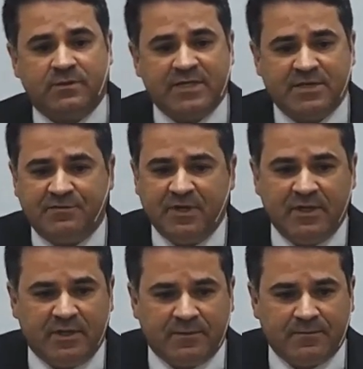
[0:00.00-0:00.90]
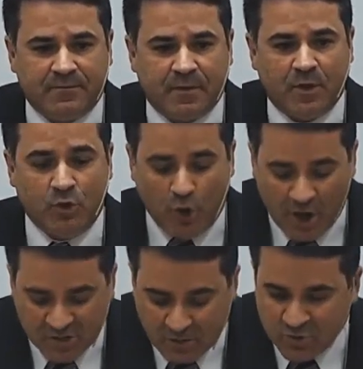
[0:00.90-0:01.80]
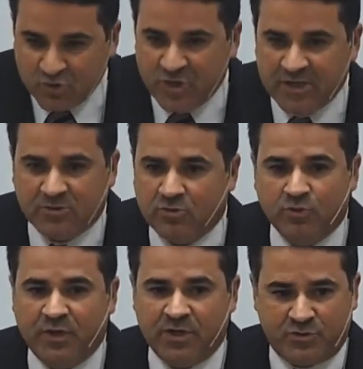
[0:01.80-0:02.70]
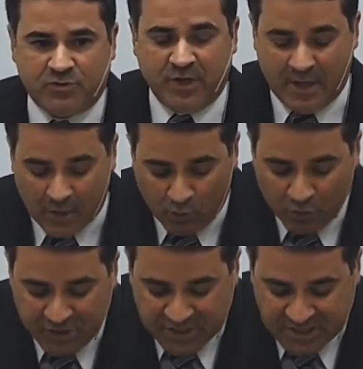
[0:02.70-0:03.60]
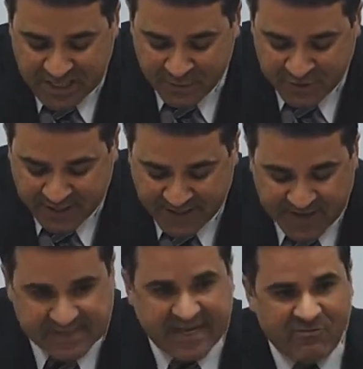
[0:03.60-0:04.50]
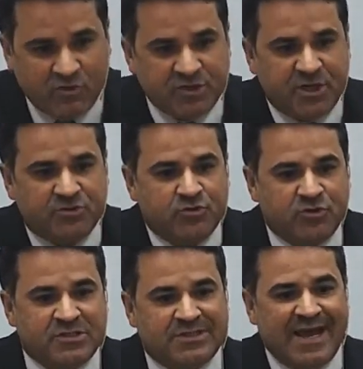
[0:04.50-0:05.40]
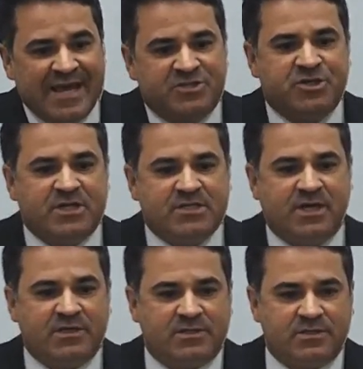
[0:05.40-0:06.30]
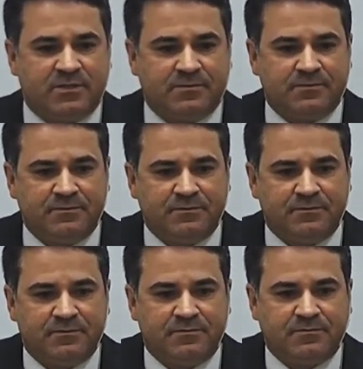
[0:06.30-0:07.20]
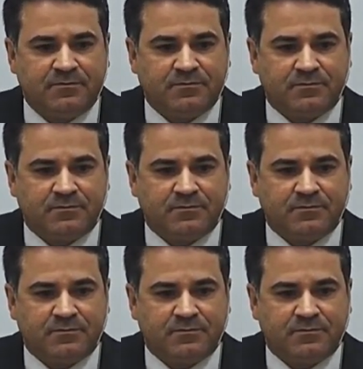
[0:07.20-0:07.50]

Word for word: from the difficult moments of this life. We are subject to all of this. The disciples that were with Jesus three days before